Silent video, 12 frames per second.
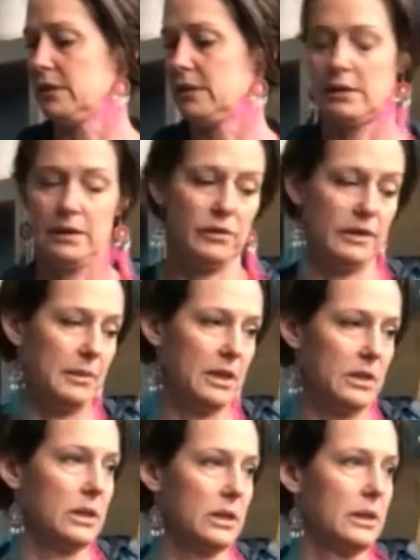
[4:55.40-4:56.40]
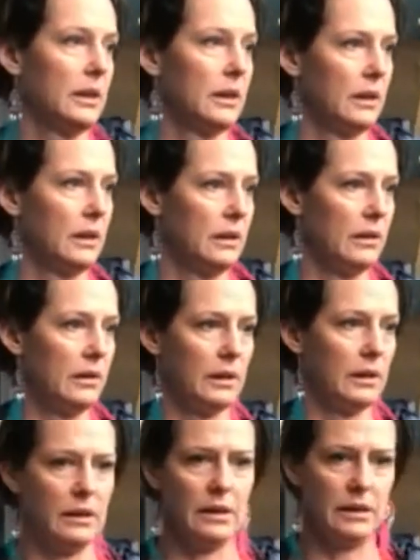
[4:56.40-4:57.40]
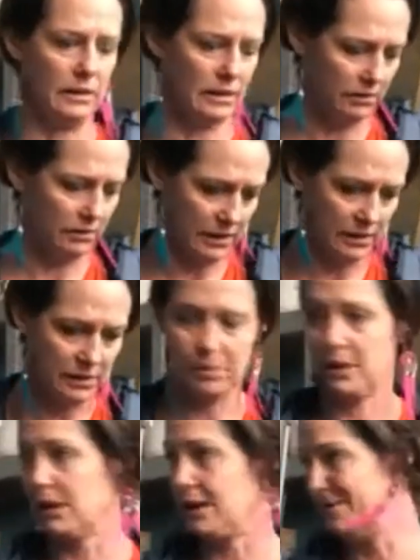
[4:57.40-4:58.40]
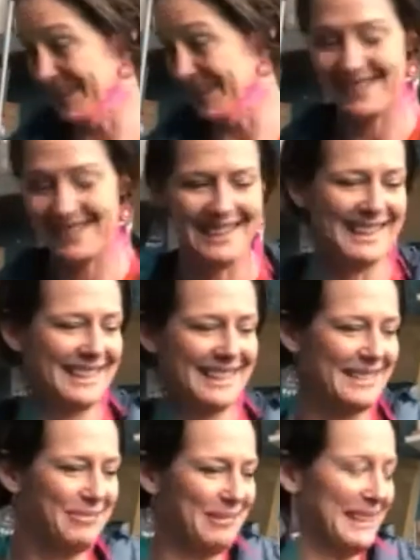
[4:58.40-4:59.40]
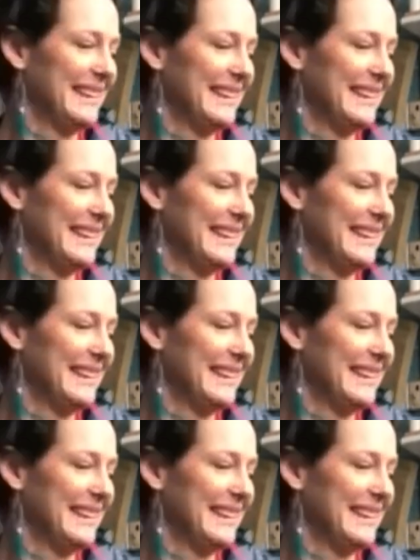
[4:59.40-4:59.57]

Thank you very much. Okay, now there is one I made earlier somewhere.